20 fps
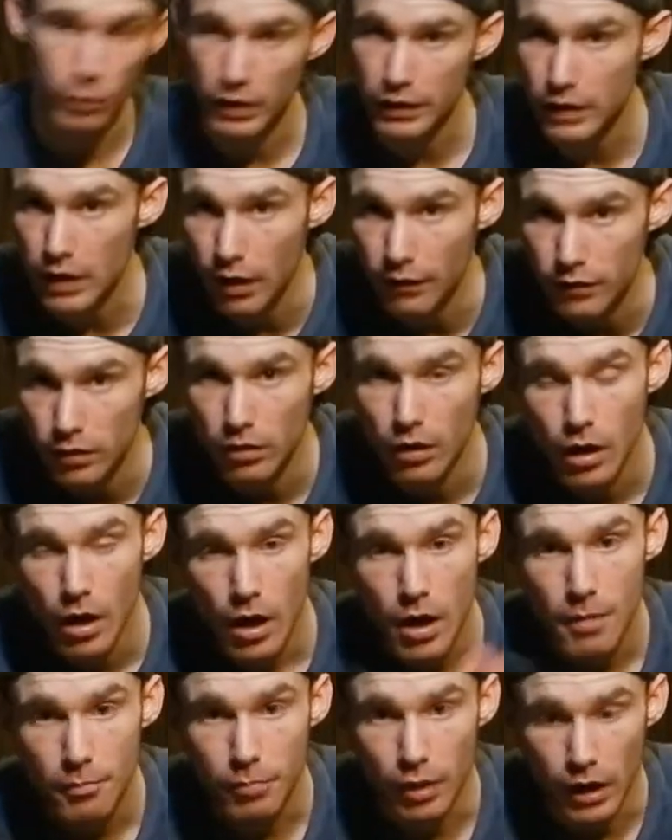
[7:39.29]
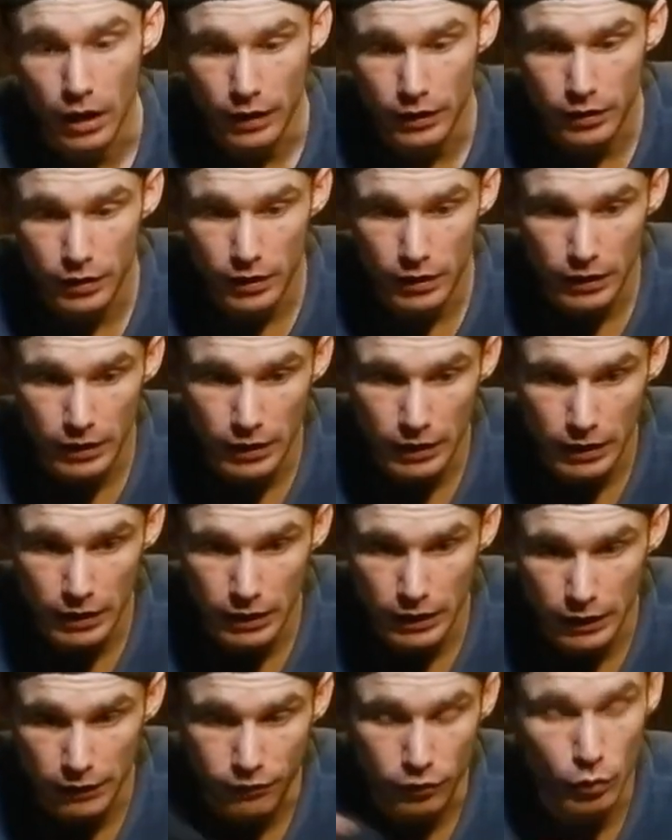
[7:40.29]
wind cover, but
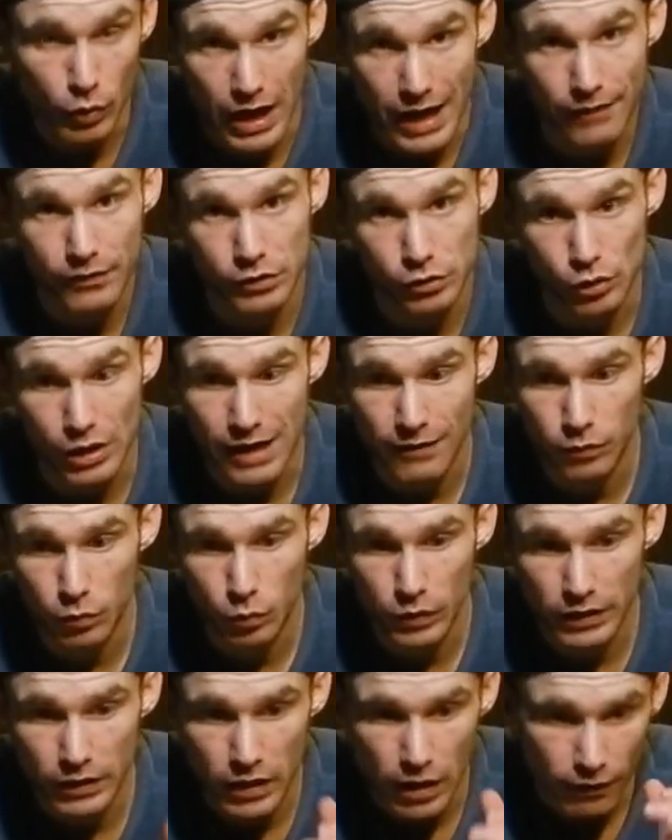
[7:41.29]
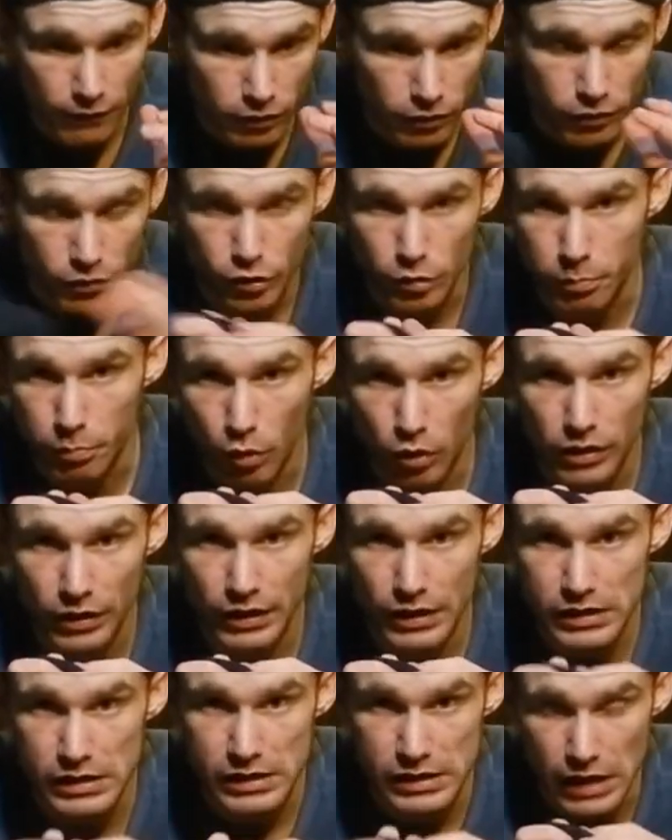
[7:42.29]
if you have a travel wind cover, you put it
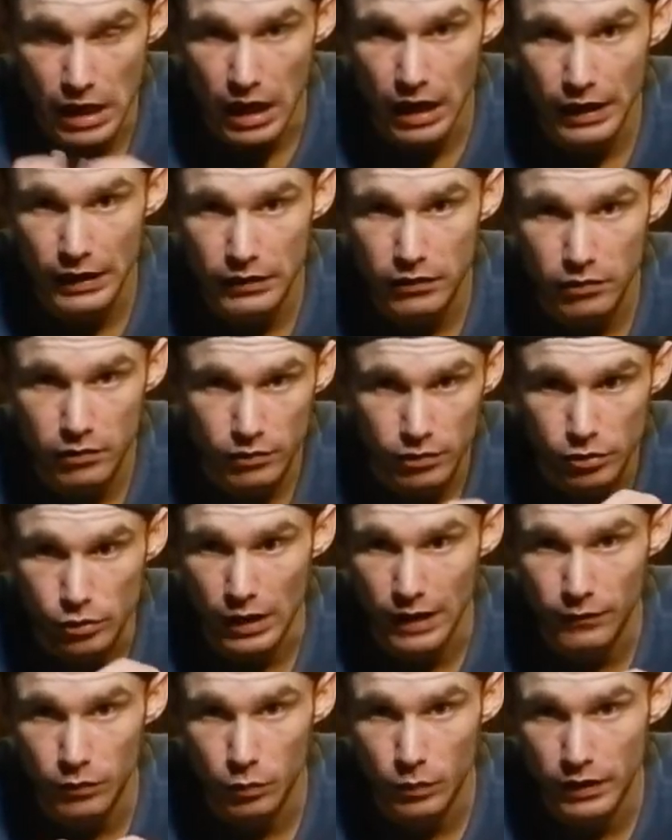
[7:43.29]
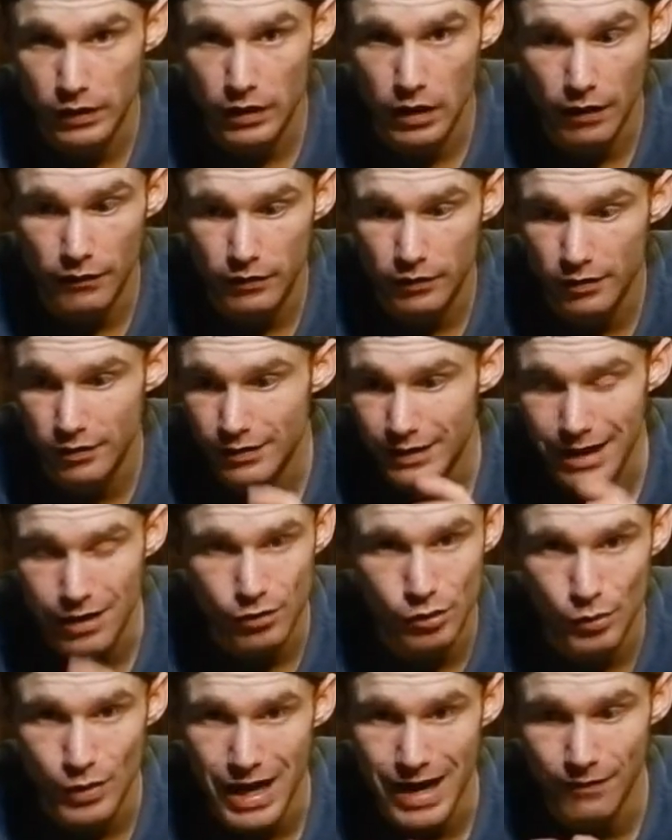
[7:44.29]
inside the travel wind cover. Now
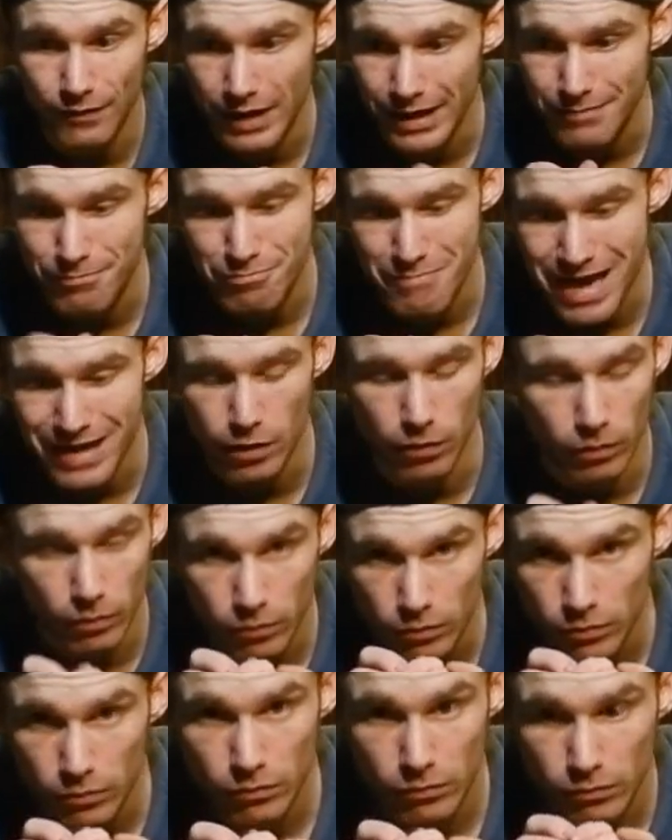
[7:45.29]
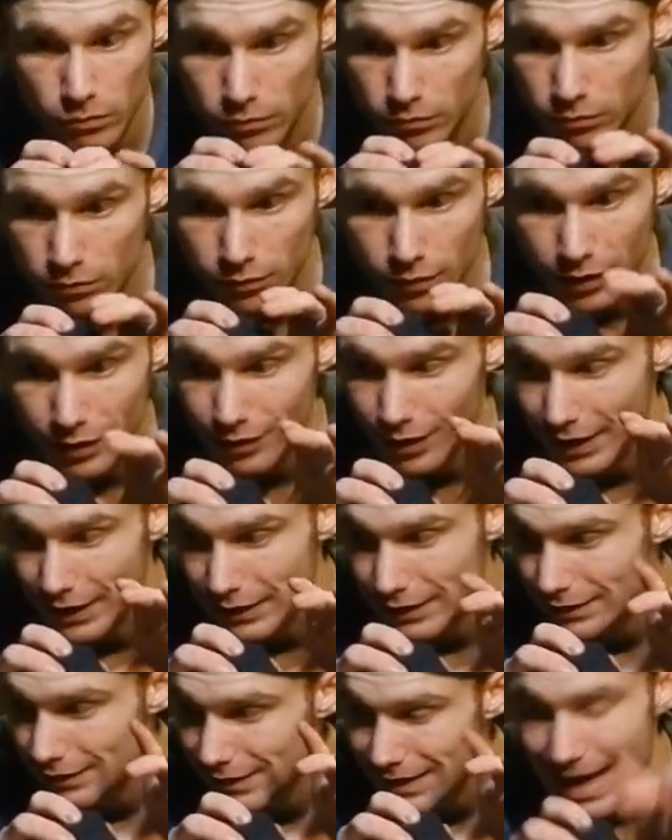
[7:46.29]
you have a metal
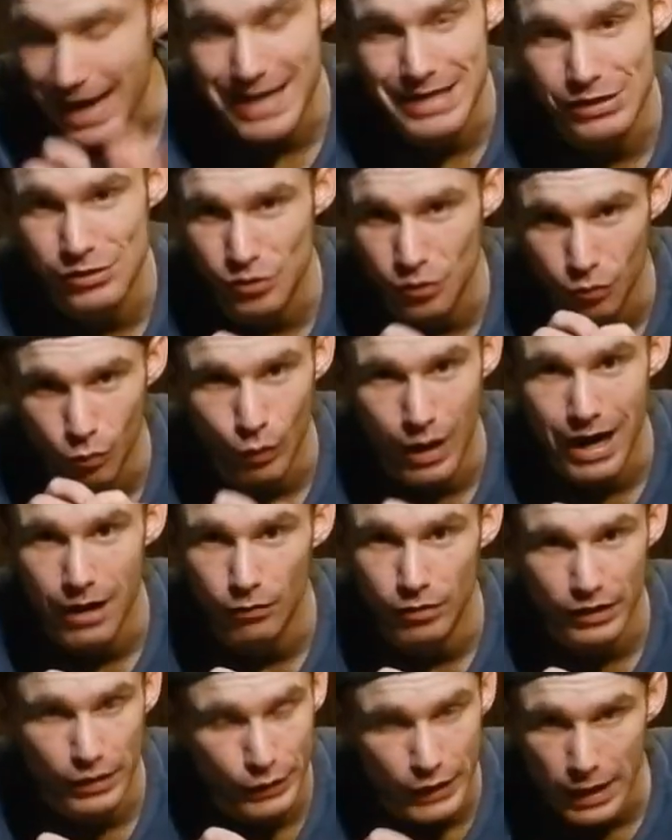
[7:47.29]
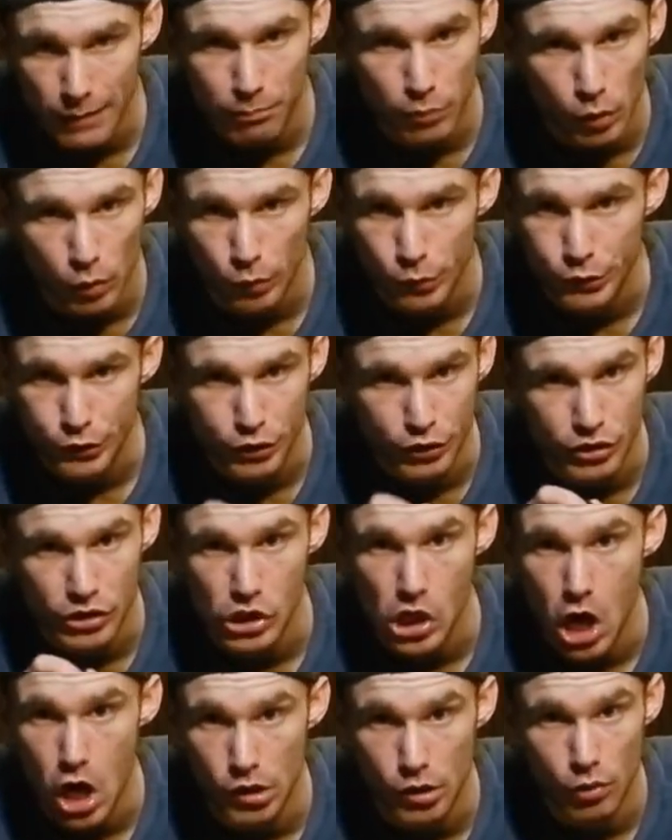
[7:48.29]
case around it. That bowl is just
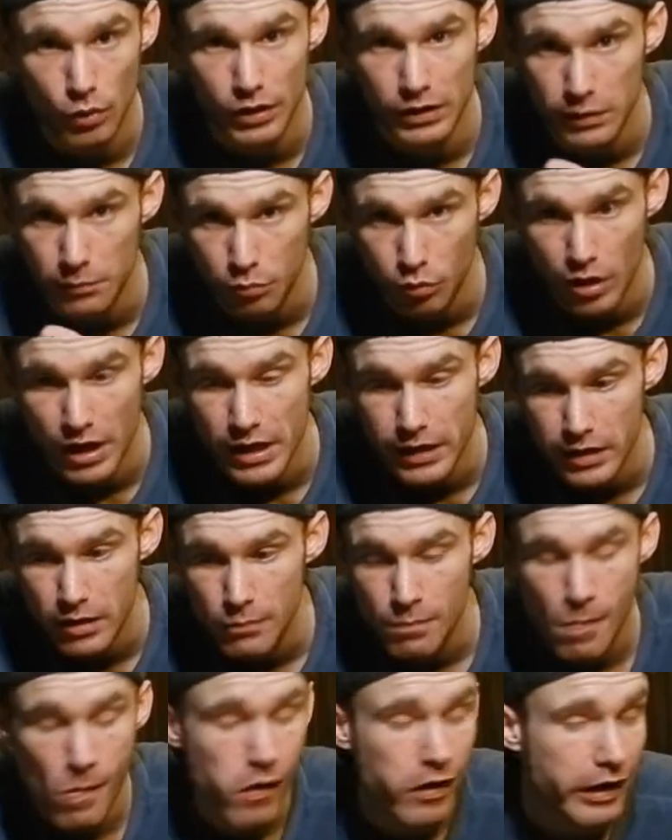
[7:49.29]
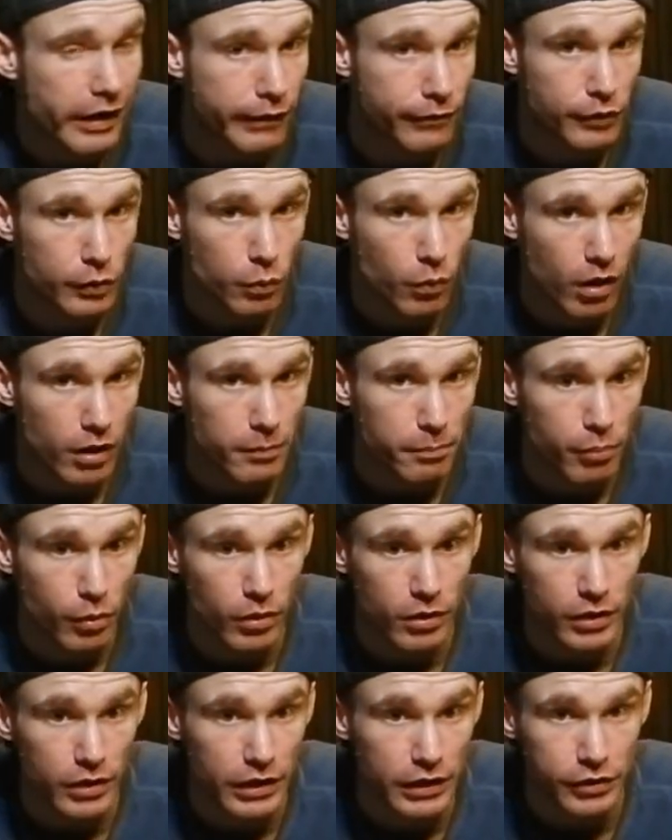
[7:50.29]
not going to break. If you want to
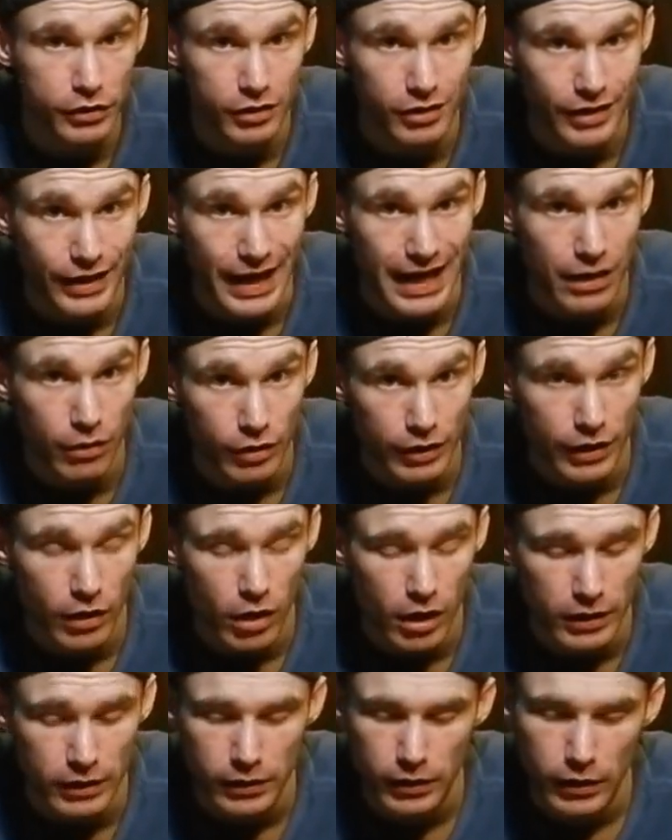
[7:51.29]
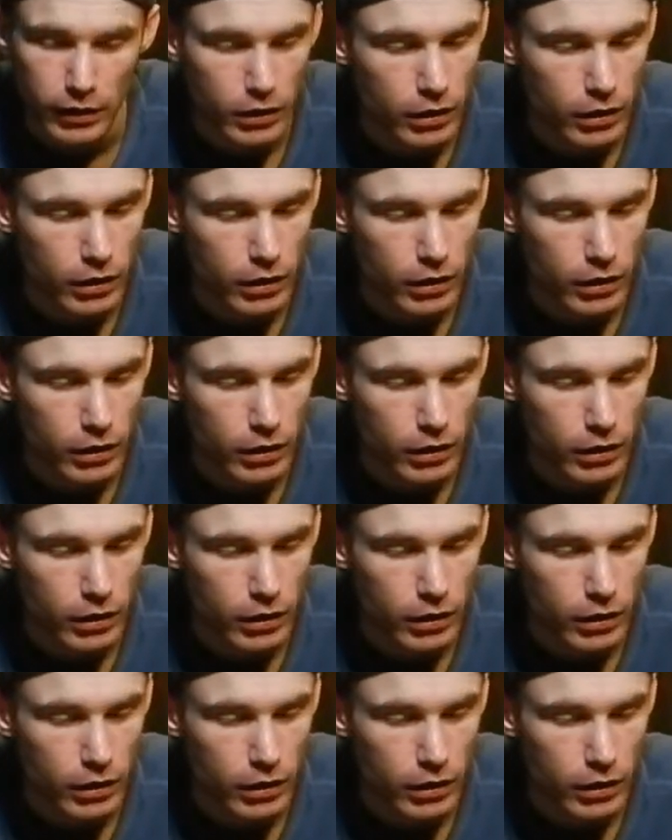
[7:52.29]
put it in your carry-on,